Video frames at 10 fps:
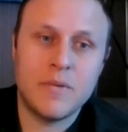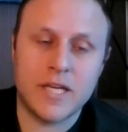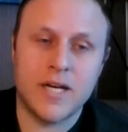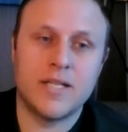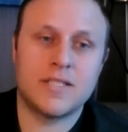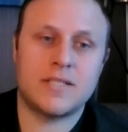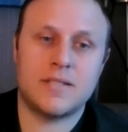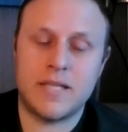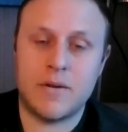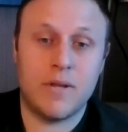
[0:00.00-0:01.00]

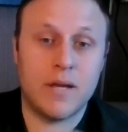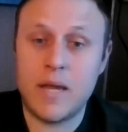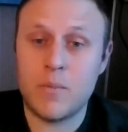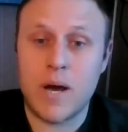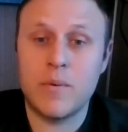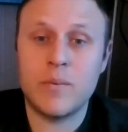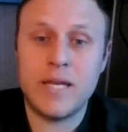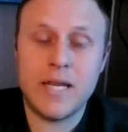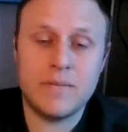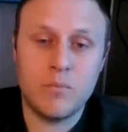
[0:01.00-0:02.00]
because they were like, hey, why would
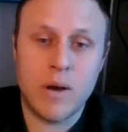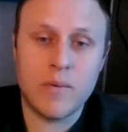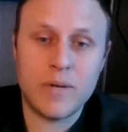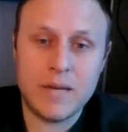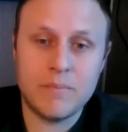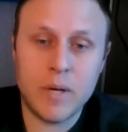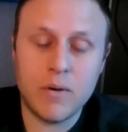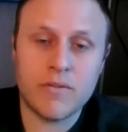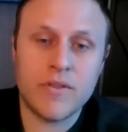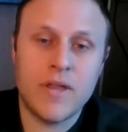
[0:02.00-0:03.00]
we need
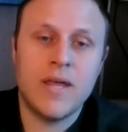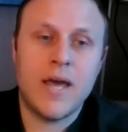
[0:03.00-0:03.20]
both?